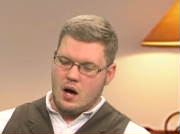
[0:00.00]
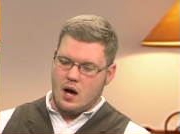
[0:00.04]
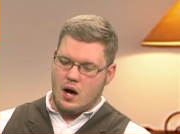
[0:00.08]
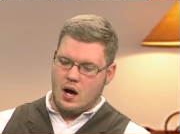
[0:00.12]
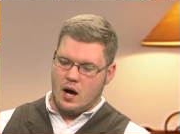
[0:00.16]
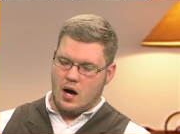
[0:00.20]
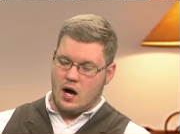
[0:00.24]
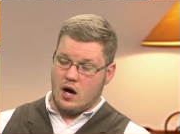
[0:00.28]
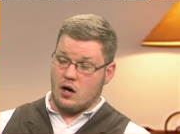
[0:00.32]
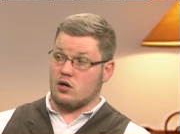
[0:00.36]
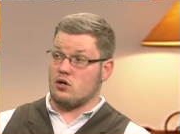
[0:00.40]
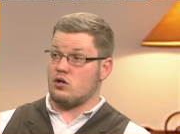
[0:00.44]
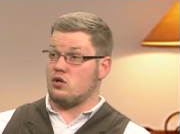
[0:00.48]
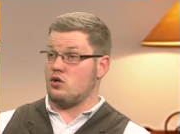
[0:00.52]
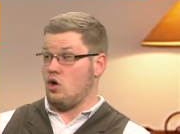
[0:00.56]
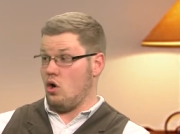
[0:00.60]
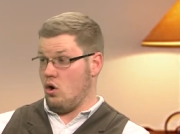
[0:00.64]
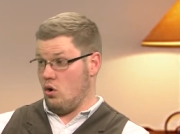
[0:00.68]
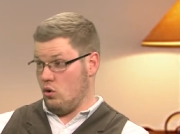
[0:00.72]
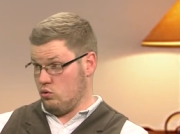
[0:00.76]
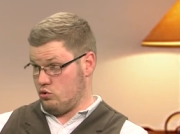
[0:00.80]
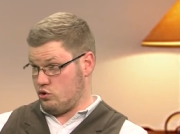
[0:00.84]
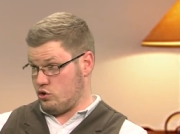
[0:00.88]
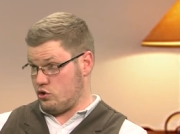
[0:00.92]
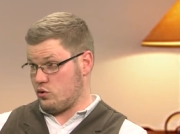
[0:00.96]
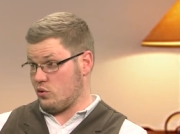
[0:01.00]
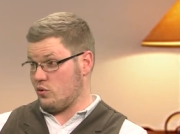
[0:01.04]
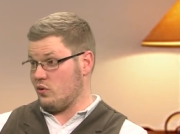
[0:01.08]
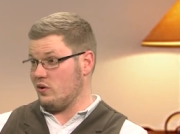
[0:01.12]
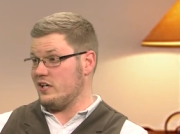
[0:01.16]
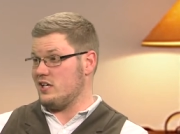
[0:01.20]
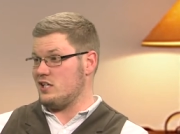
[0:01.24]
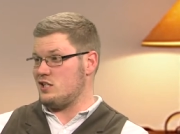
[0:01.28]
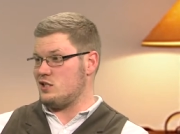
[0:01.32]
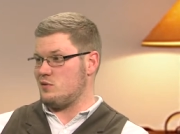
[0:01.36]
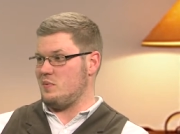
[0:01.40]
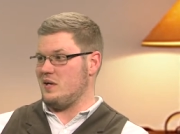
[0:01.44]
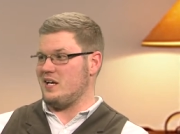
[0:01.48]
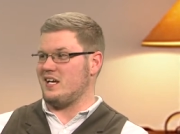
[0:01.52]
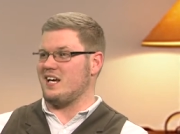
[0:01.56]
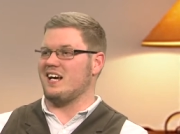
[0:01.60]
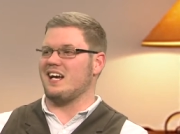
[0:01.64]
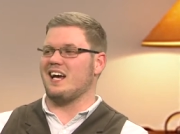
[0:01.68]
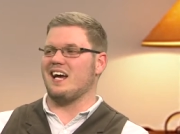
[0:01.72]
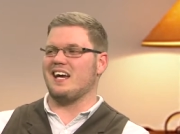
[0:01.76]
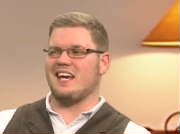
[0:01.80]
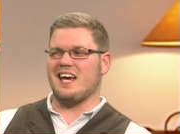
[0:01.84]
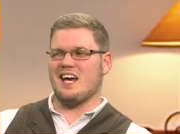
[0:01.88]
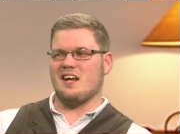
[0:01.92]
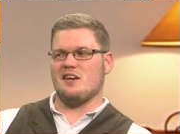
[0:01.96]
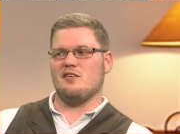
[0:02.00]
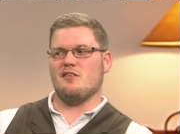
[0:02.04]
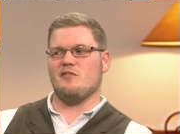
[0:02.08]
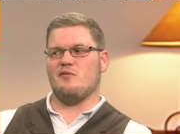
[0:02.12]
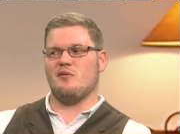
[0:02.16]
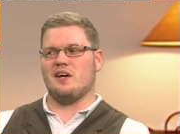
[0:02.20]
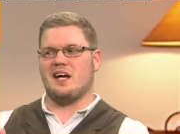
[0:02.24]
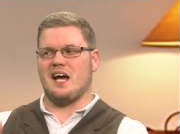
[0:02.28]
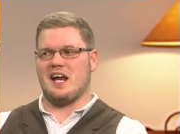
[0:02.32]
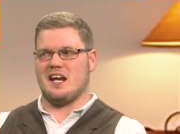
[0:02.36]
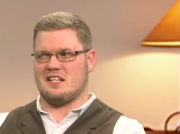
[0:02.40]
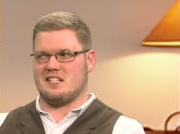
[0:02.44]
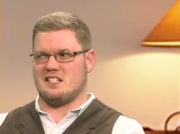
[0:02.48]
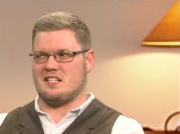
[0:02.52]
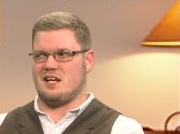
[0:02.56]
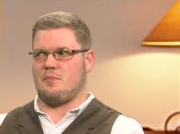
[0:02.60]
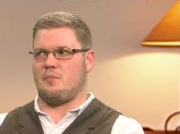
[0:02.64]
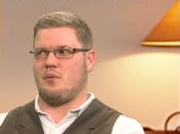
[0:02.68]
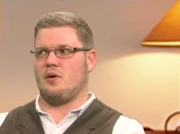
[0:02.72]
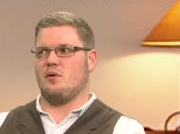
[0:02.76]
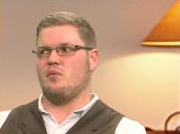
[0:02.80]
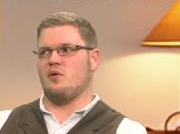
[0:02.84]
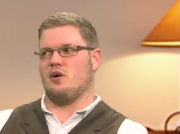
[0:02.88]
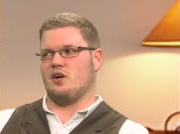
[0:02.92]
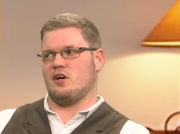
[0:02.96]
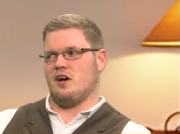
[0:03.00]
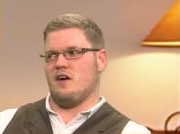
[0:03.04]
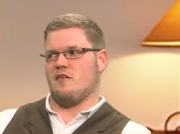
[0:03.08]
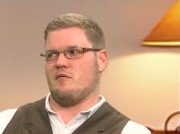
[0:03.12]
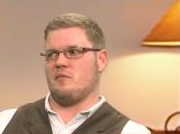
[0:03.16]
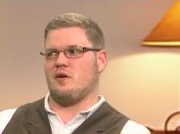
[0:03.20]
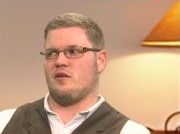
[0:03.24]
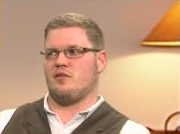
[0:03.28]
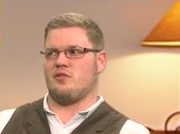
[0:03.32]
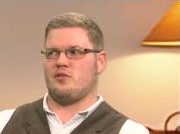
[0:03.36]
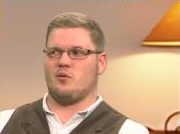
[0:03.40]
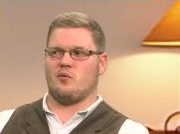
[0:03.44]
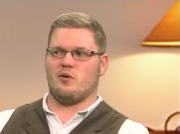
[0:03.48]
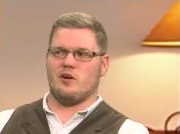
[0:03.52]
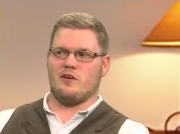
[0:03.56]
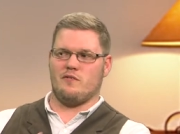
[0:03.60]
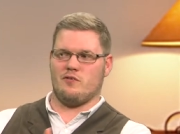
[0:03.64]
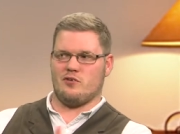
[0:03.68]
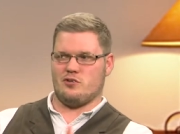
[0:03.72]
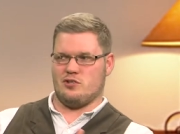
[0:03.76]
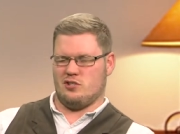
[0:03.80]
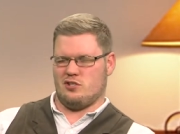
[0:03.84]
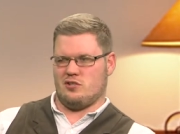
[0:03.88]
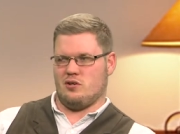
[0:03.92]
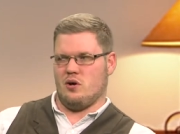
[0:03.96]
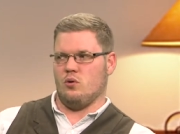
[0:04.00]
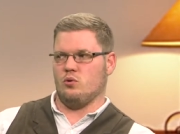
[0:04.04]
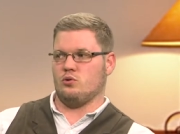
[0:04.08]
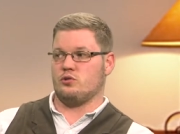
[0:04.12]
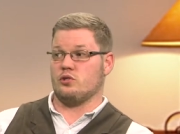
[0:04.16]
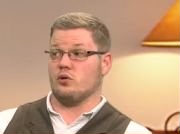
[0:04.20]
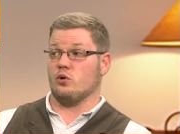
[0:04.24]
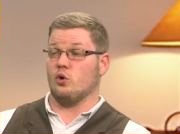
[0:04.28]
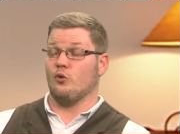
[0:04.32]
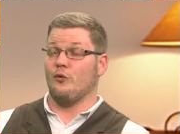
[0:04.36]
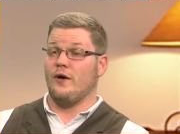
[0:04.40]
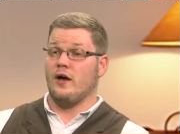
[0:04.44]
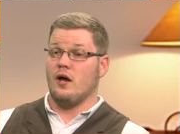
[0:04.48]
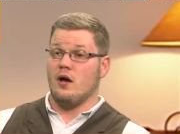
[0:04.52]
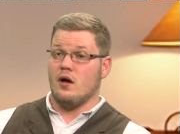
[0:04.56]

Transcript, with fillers: Uh, culturally speaking, again, you, we got to separate what government authority versus culture.